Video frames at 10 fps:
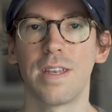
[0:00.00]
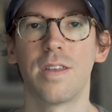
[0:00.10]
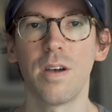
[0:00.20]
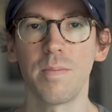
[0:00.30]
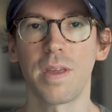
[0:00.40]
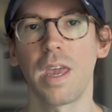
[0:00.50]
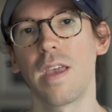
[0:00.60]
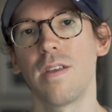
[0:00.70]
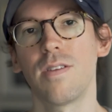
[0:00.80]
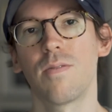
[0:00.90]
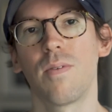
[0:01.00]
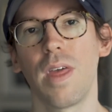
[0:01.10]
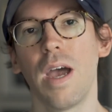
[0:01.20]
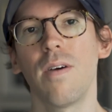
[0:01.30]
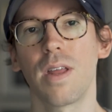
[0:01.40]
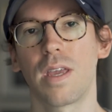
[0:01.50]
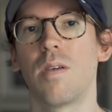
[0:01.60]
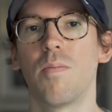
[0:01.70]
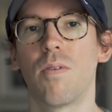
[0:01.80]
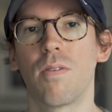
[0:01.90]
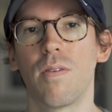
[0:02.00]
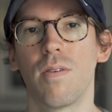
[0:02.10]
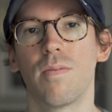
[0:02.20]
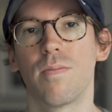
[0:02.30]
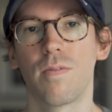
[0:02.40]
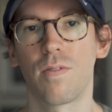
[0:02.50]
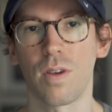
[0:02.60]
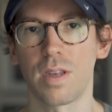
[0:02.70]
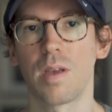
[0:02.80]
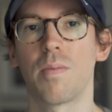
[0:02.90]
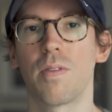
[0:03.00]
dumb case without a keyboard, for example